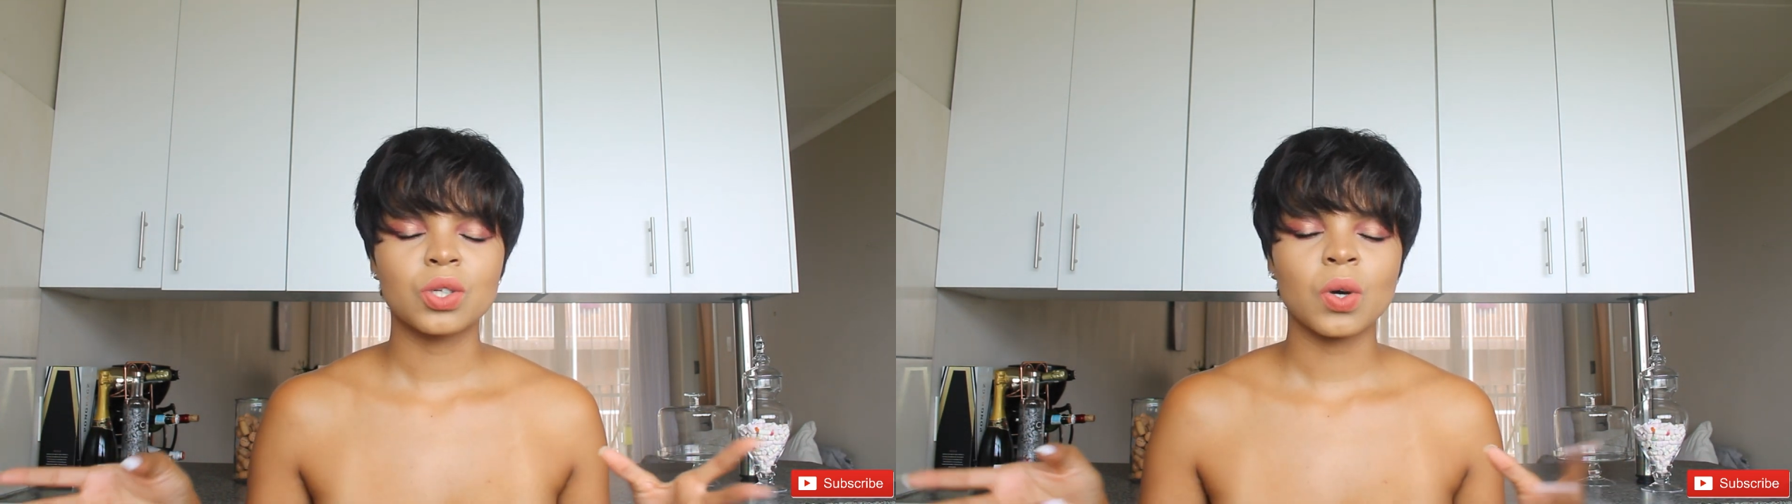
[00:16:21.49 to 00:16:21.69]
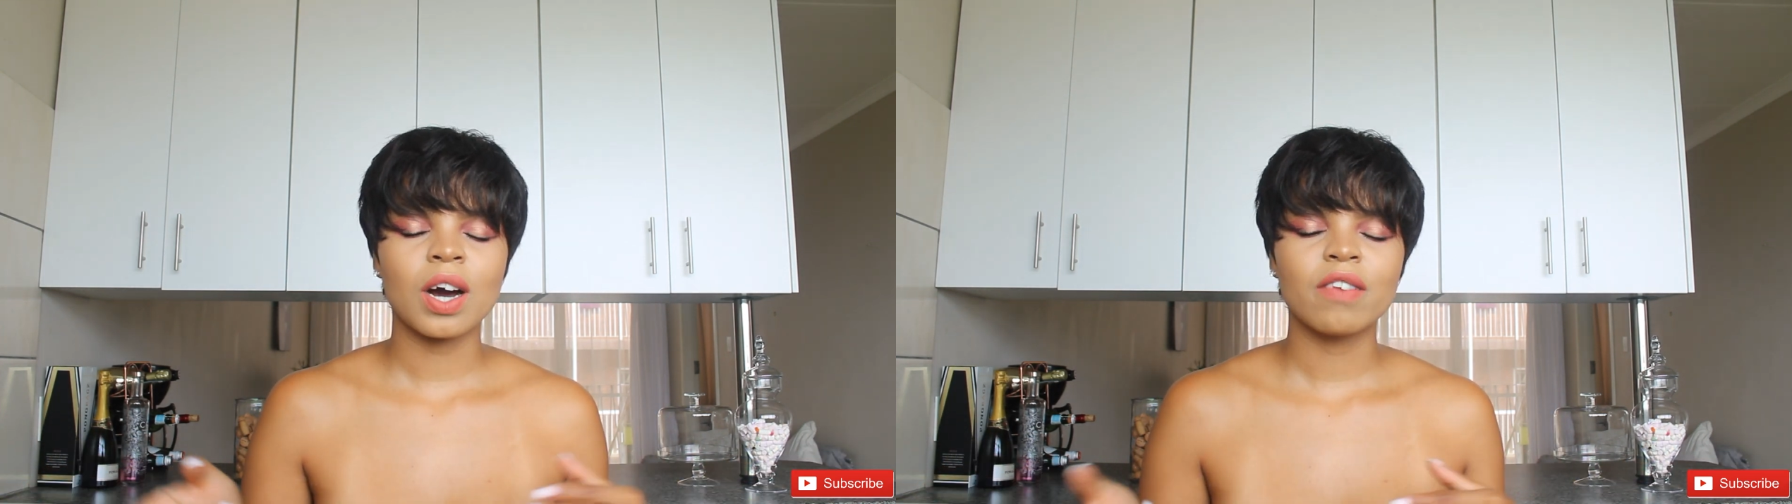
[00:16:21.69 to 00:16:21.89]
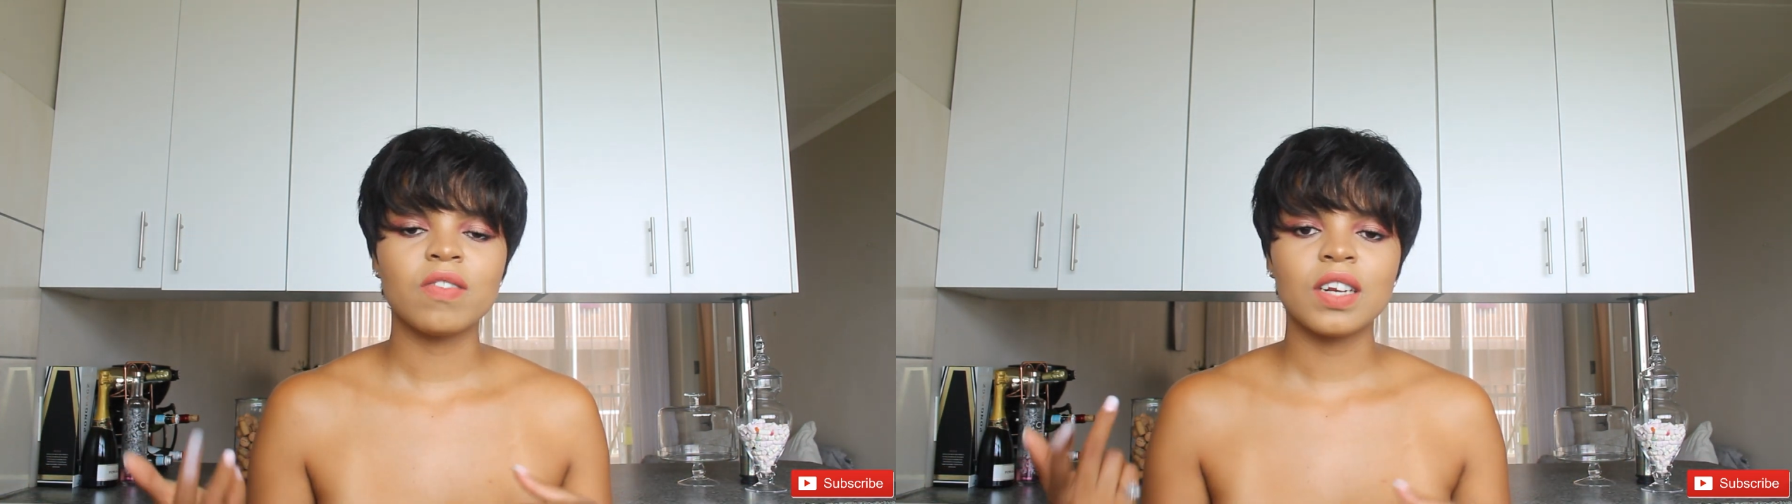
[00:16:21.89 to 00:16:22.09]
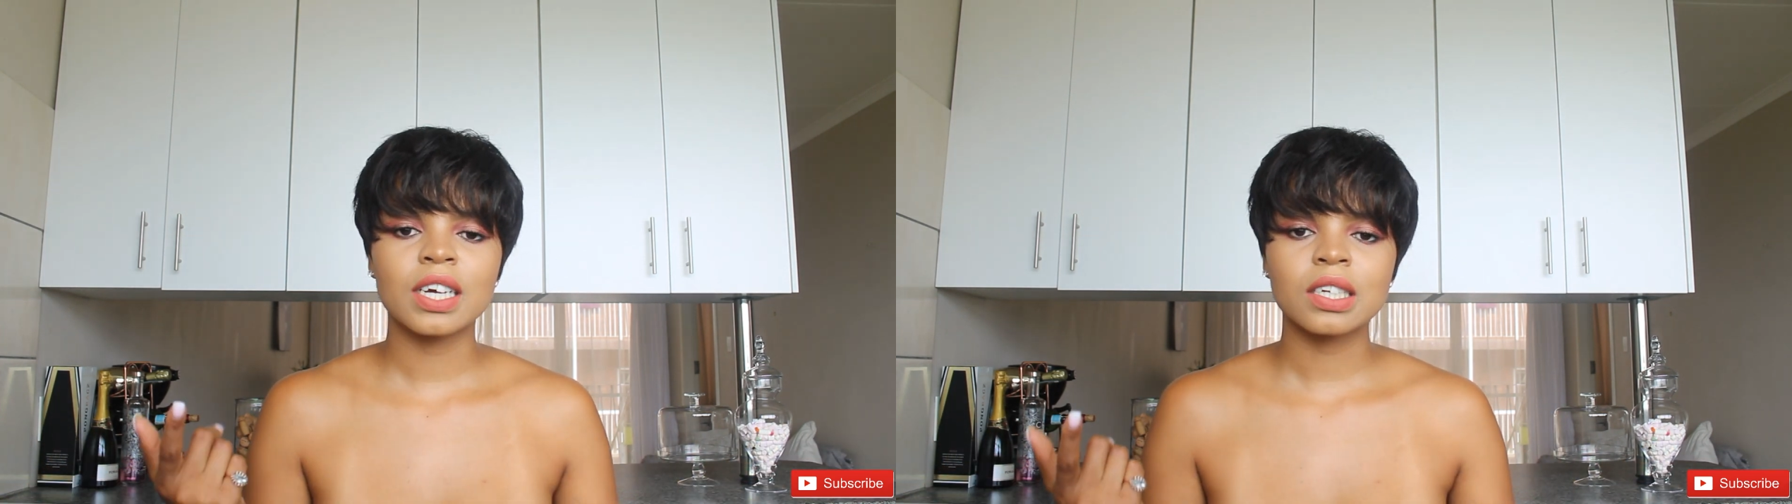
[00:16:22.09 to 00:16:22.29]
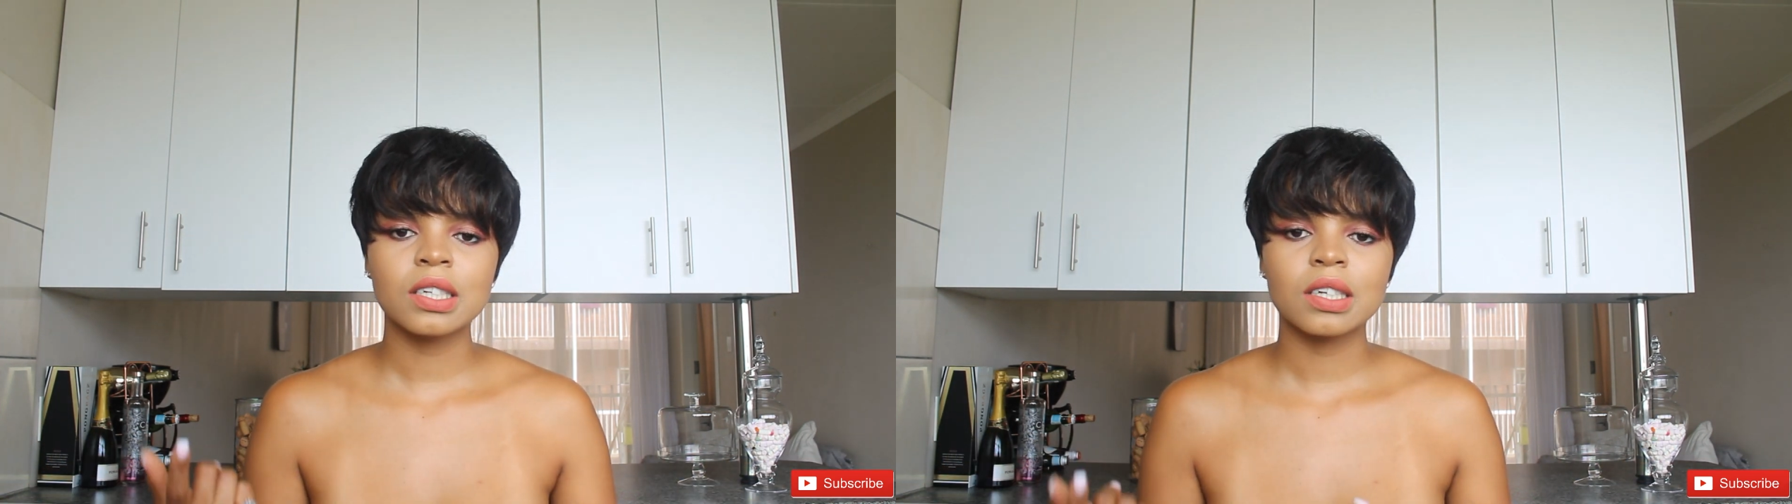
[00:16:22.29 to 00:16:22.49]
So I've
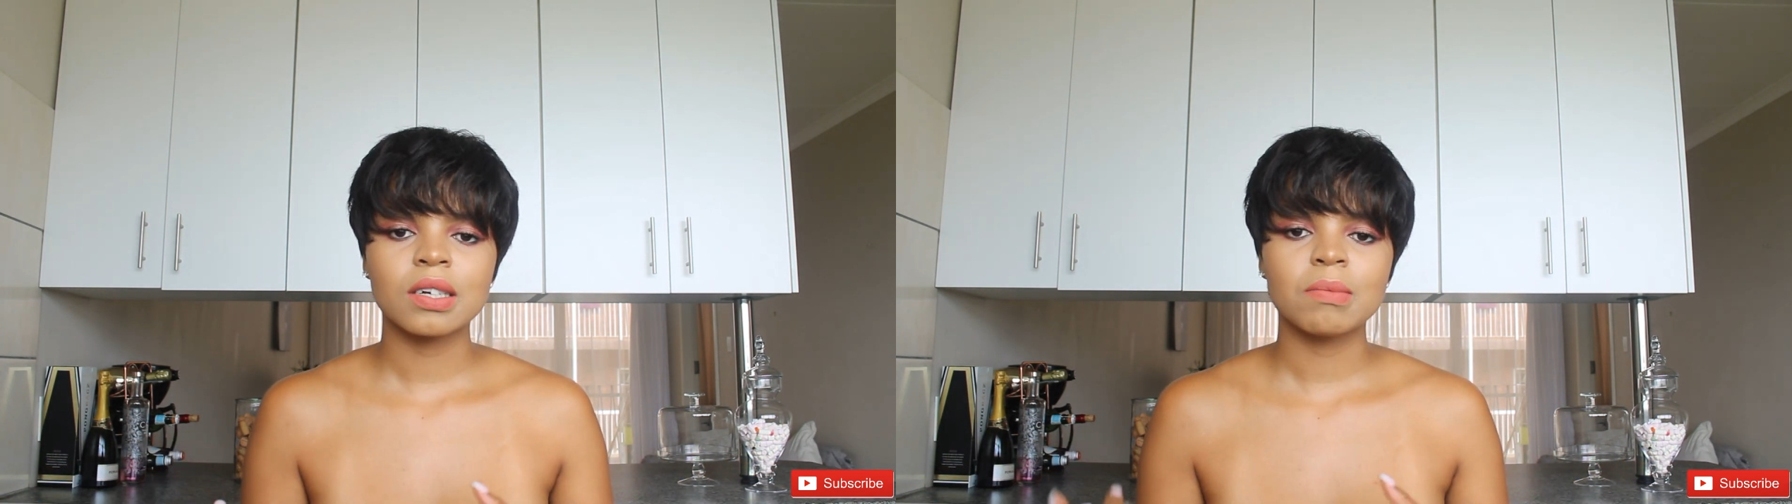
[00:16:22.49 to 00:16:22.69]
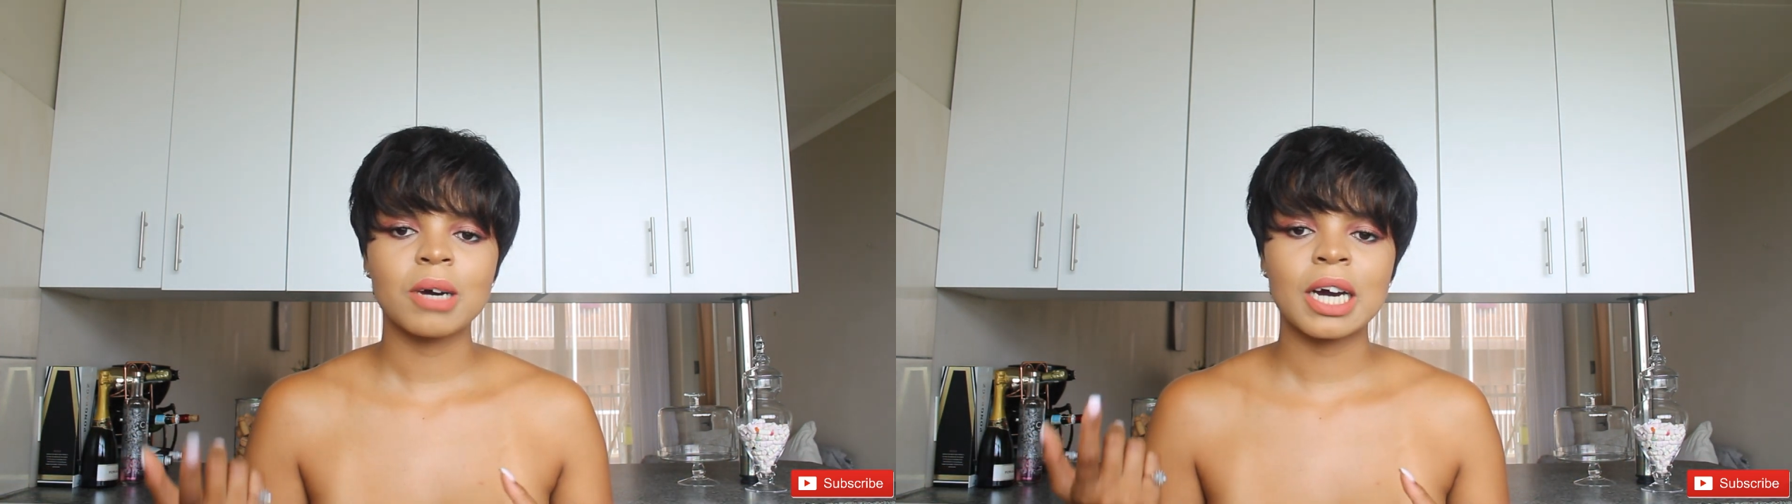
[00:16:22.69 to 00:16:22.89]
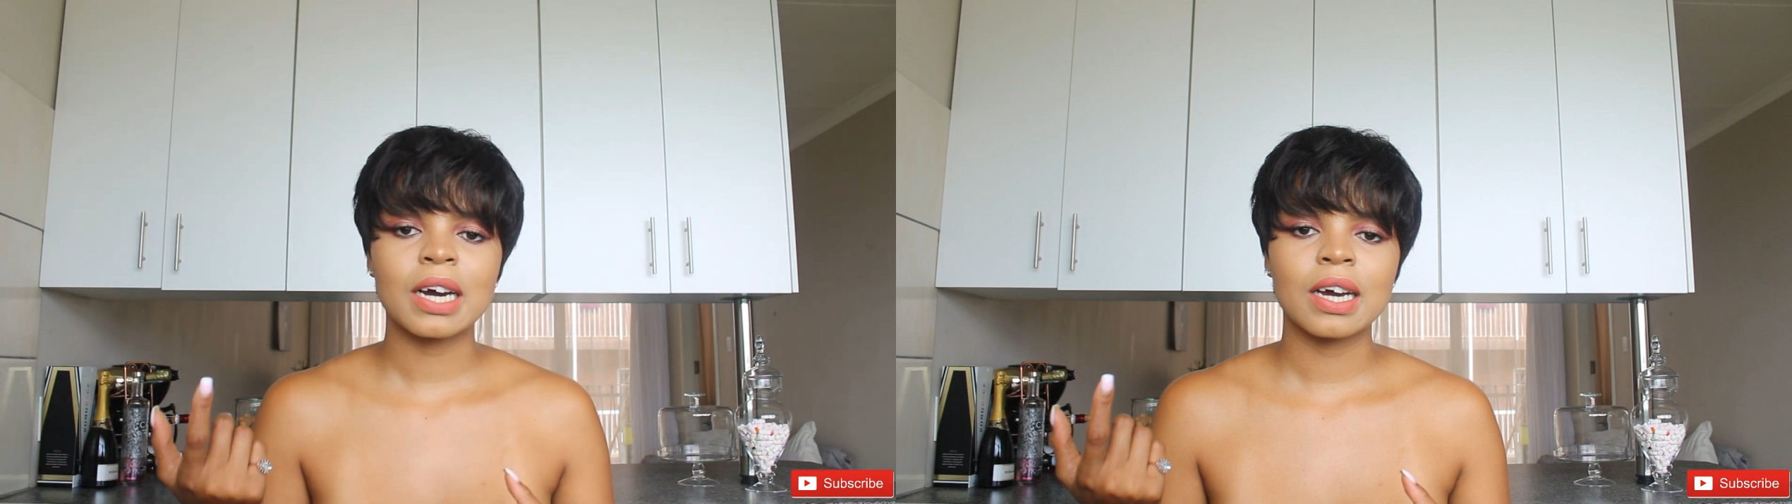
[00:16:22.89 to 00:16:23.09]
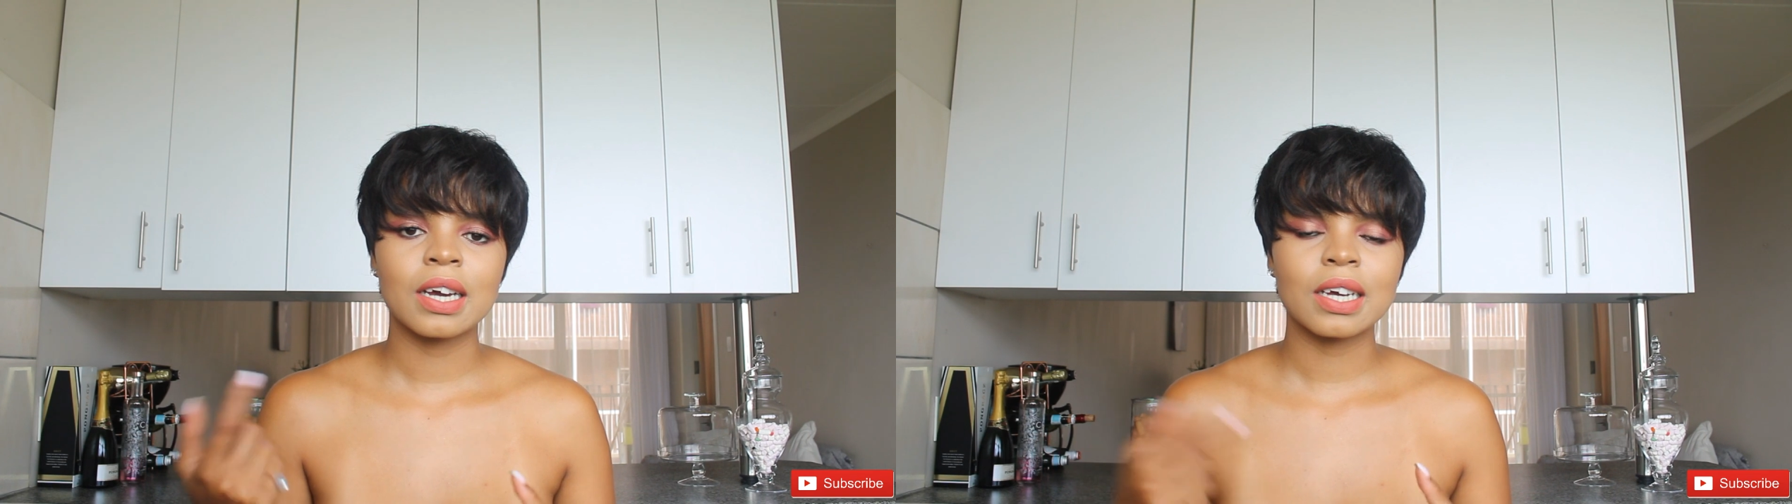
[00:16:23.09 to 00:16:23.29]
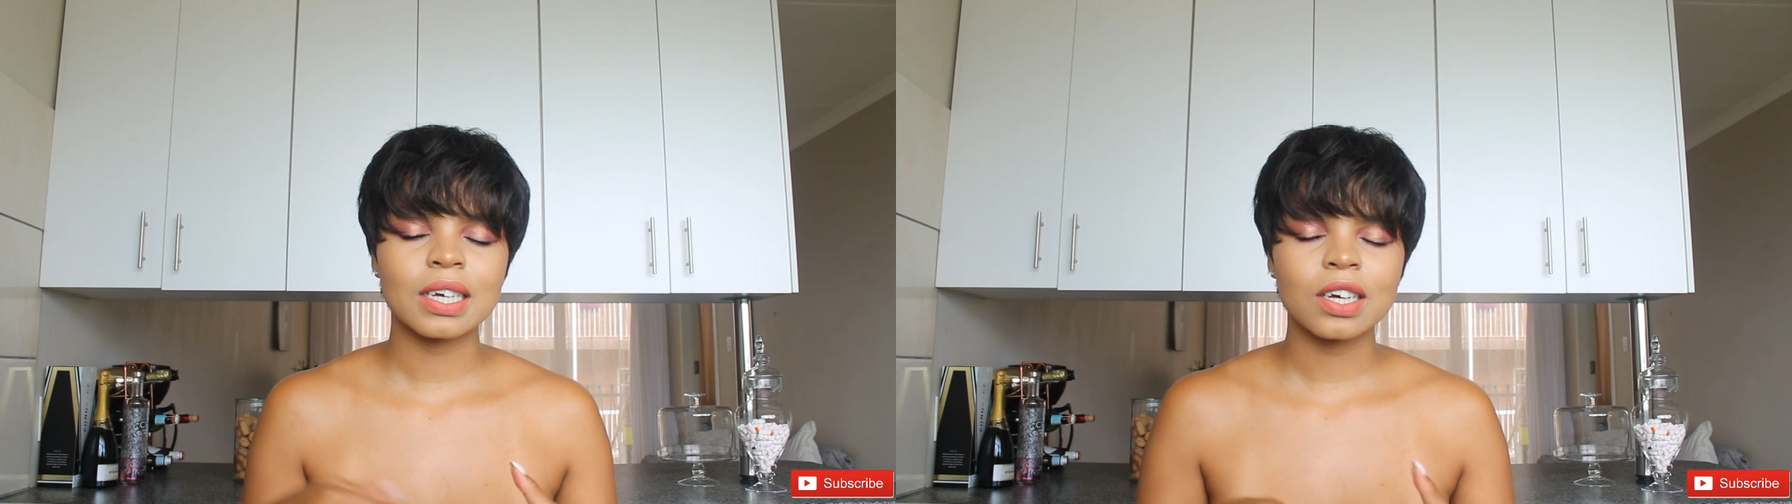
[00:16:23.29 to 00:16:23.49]
linked
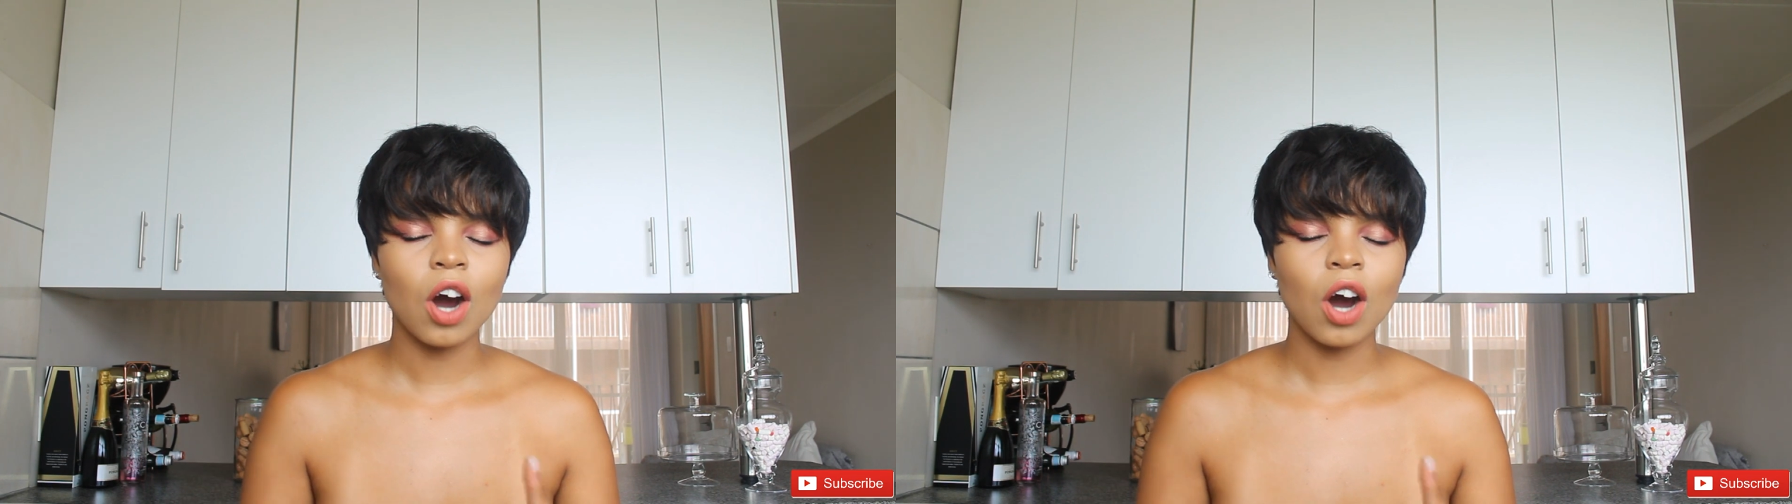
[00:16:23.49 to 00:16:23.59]
my